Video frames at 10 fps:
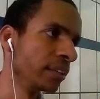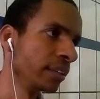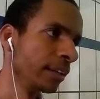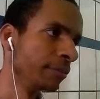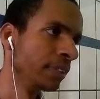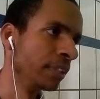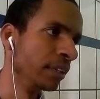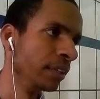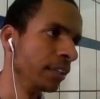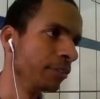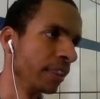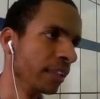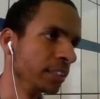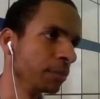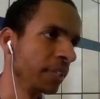after leaving
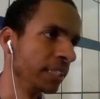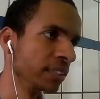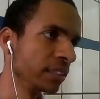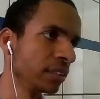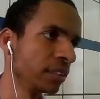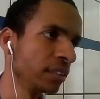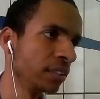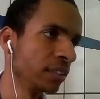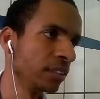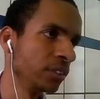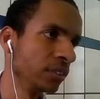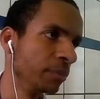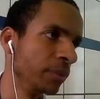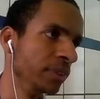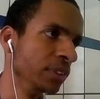this place. So I'm
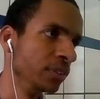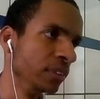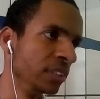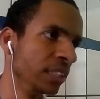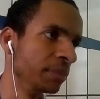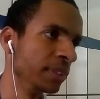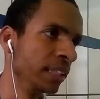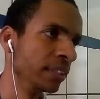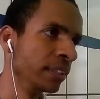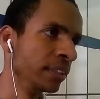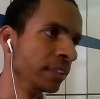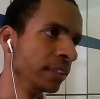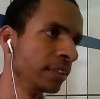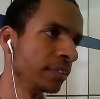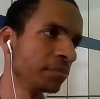going to the same state here.
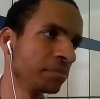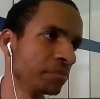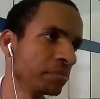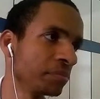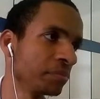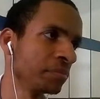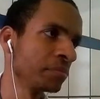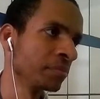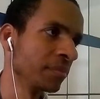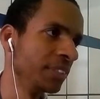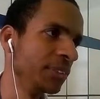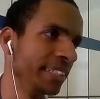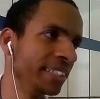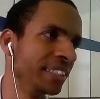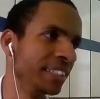As you can
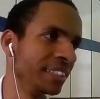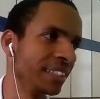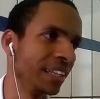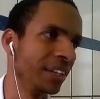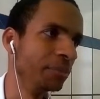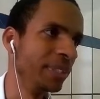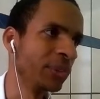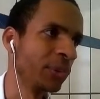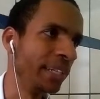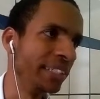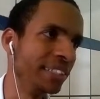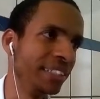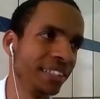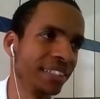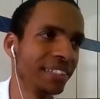see, it's a little bit crazy,
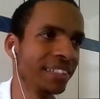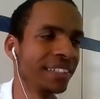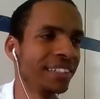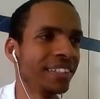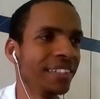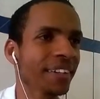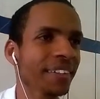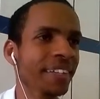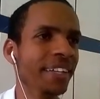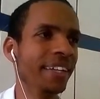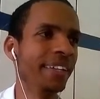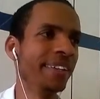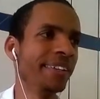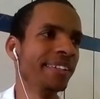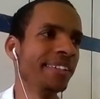okay,
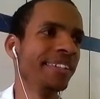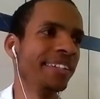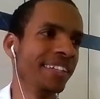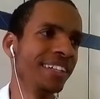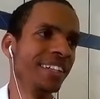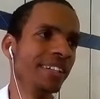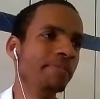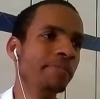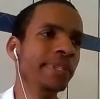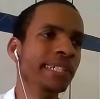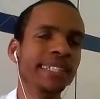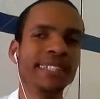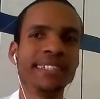but